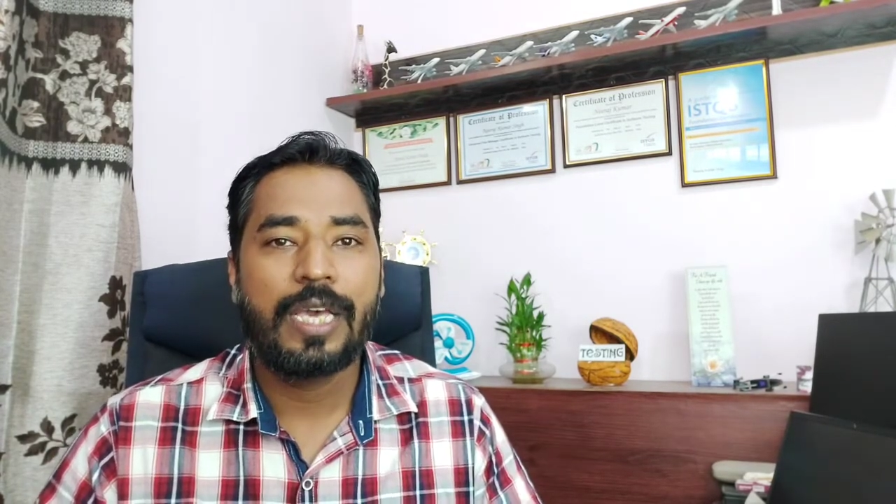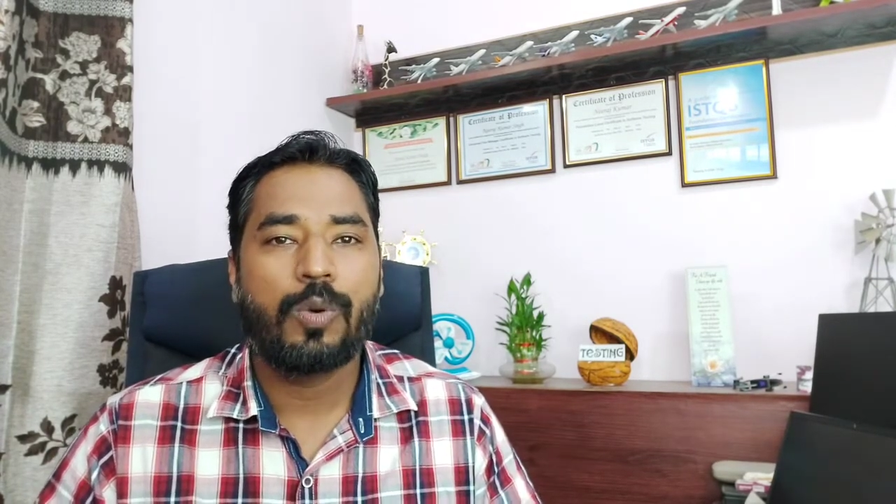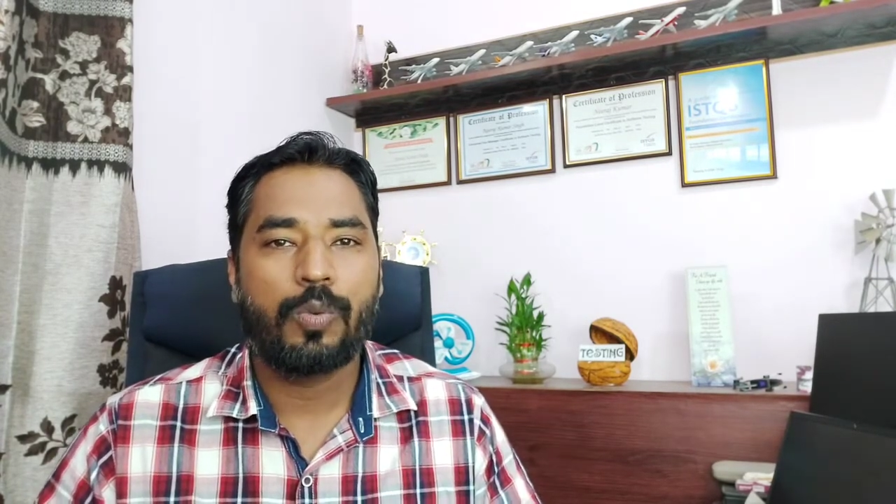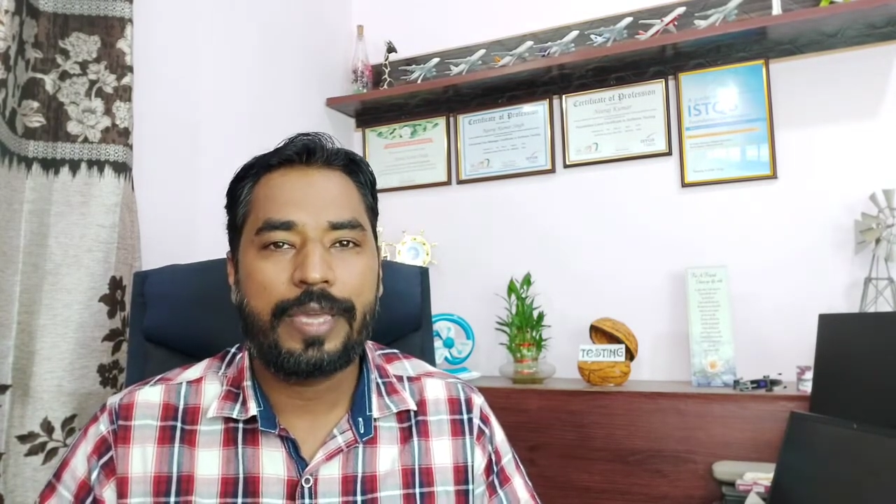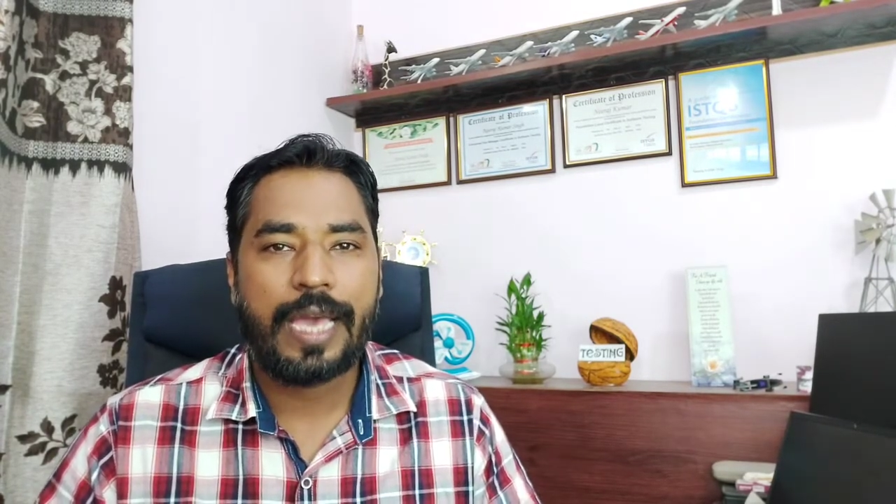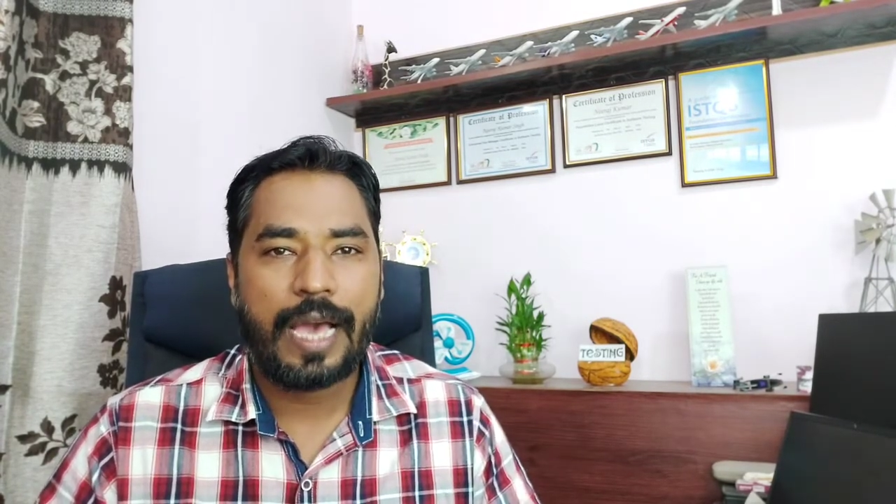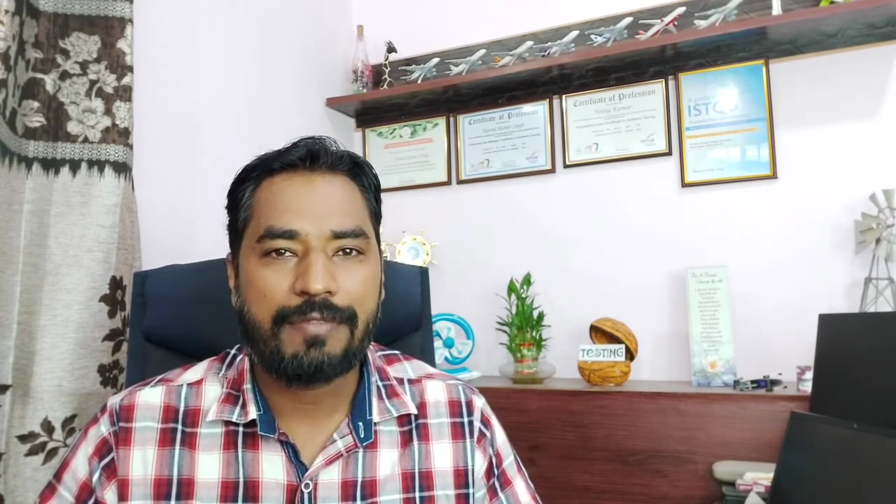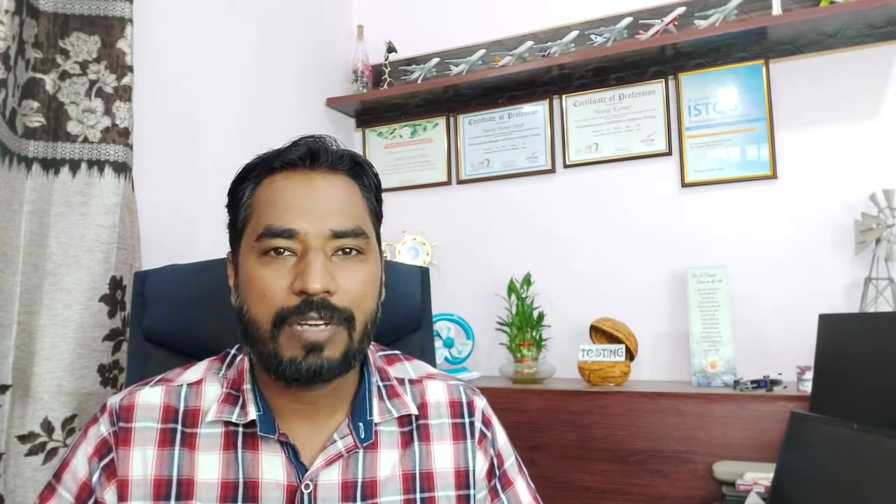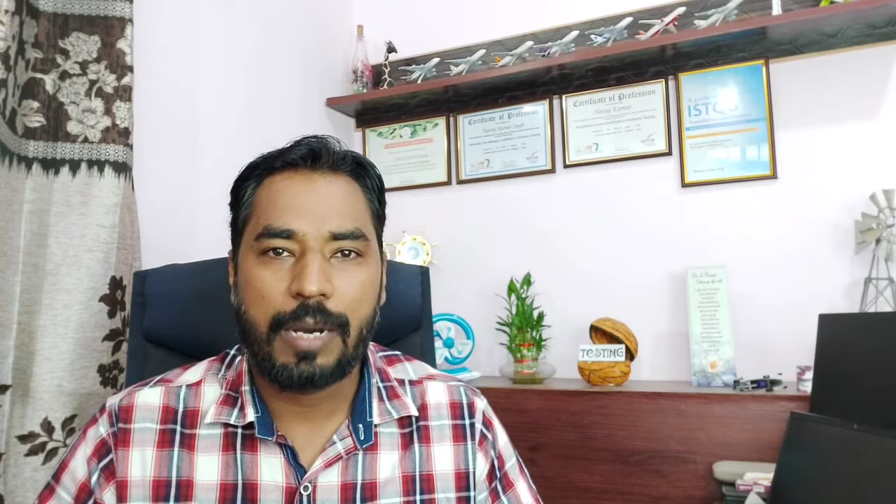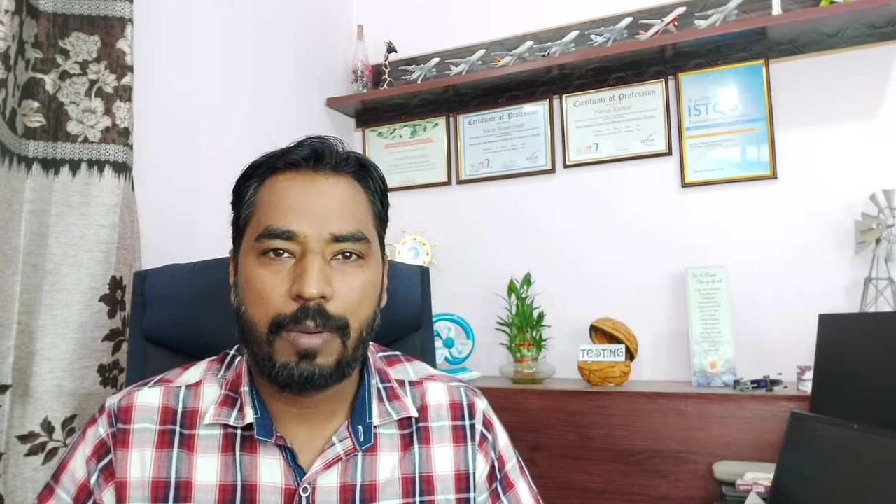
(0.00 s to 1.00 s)
we
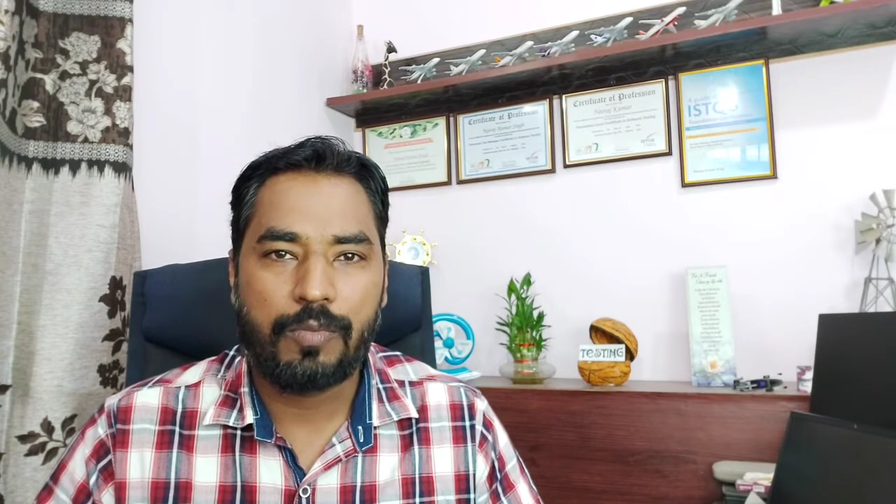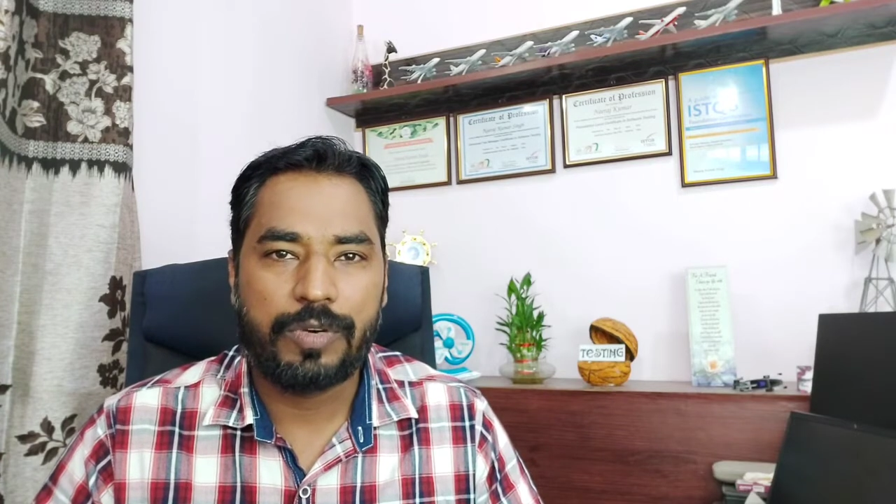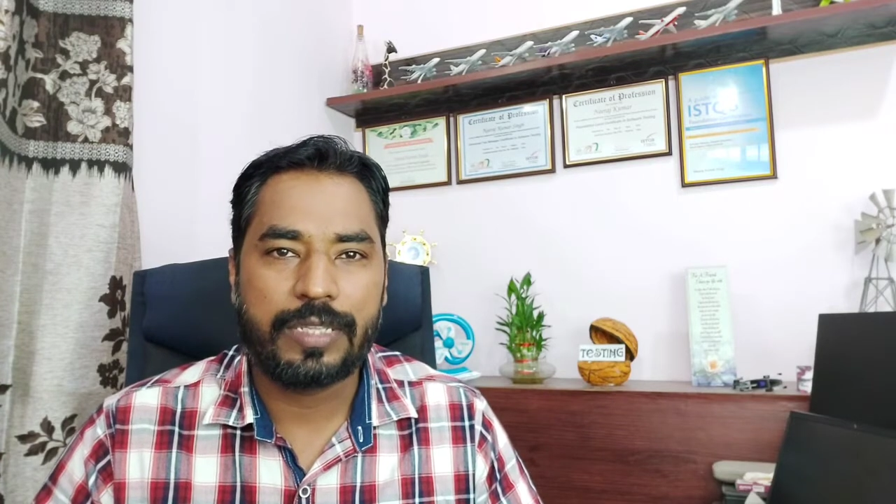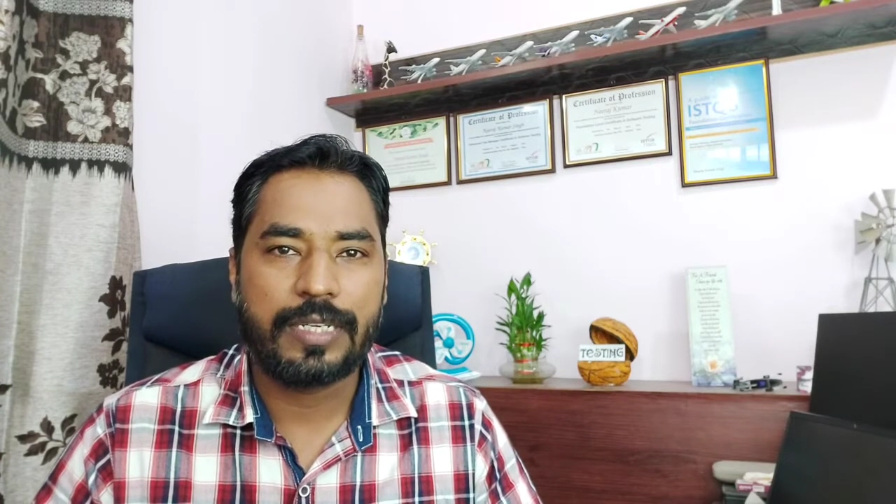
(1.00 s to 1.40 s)
have come up with